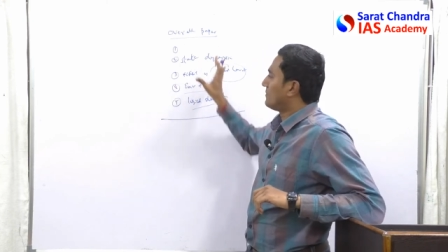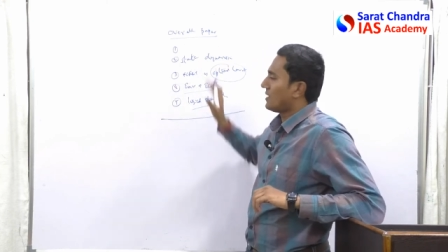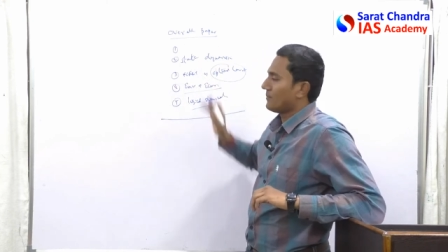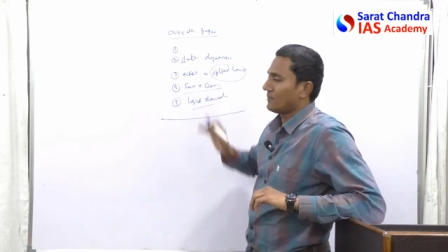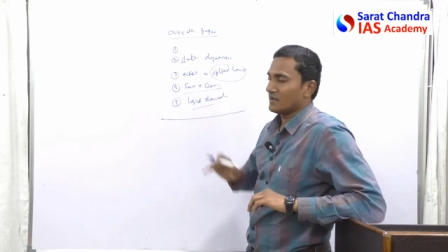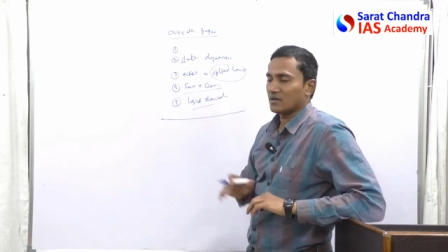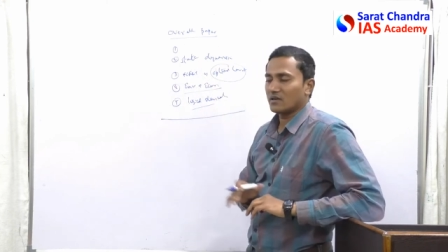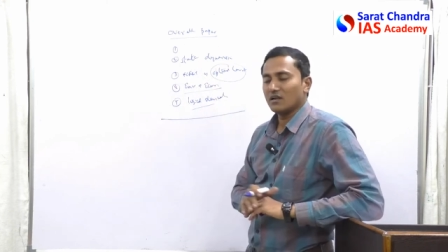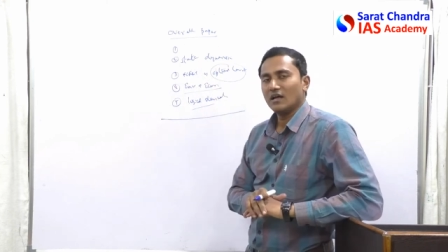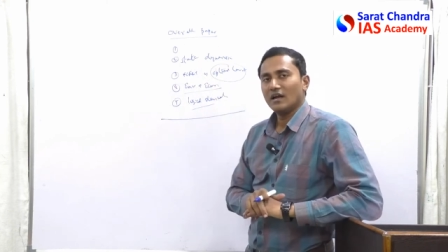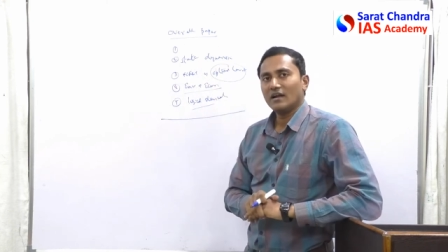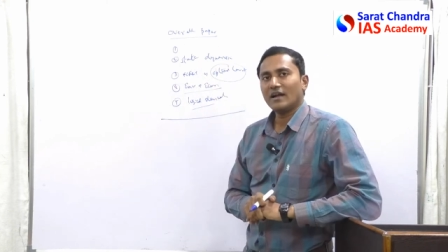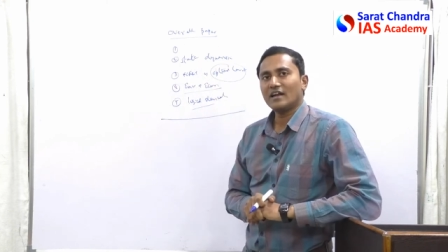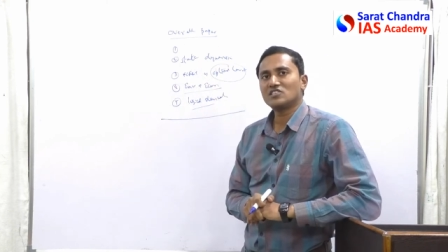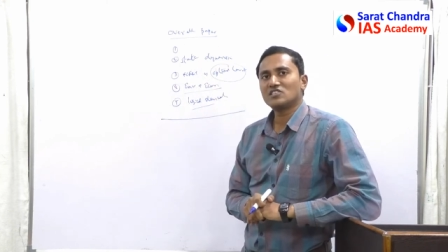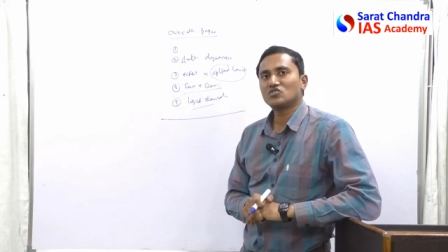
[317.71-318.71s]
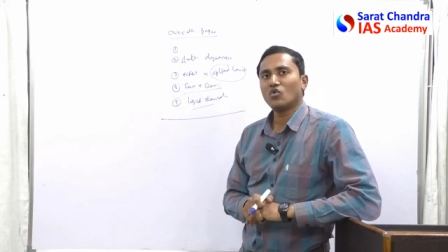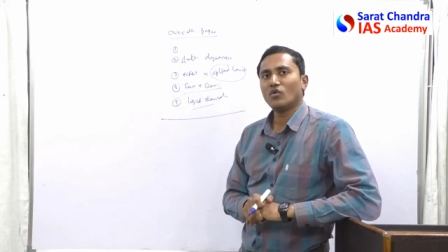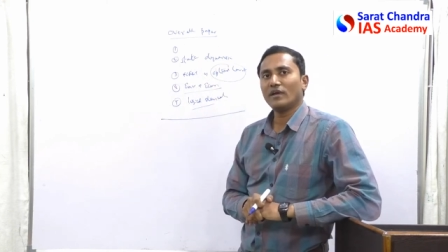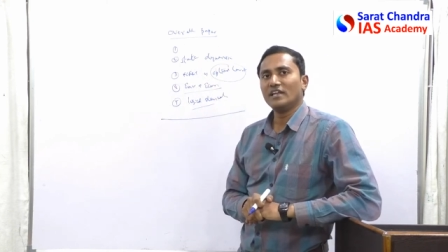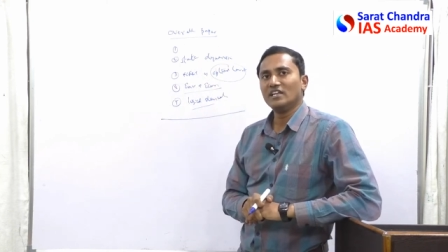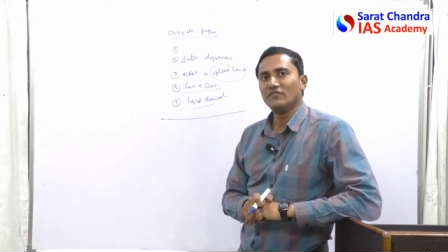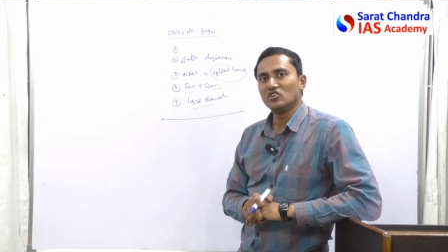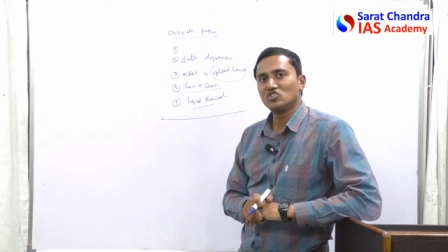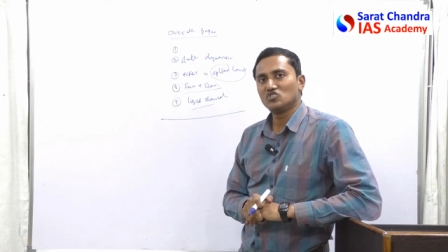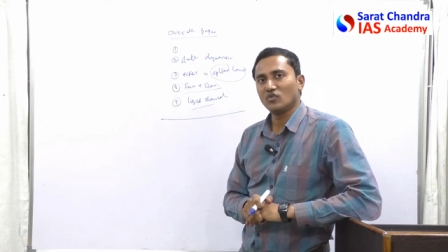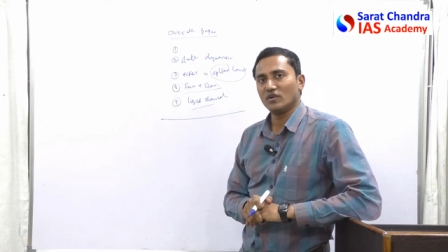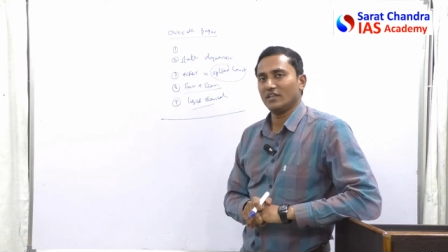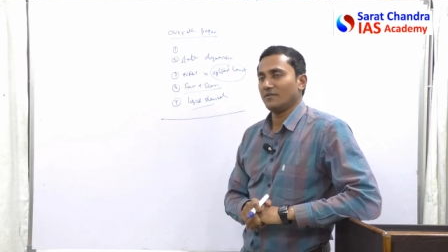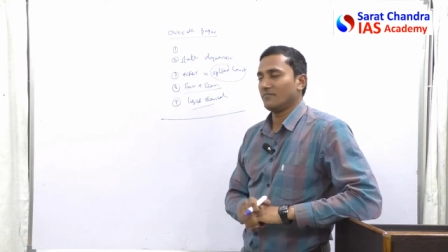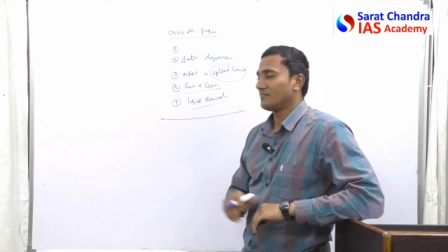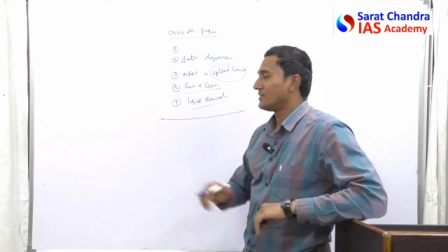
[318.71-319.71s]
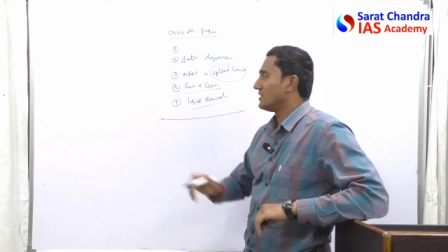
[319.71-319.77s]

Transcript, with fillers: paper, let us go individually.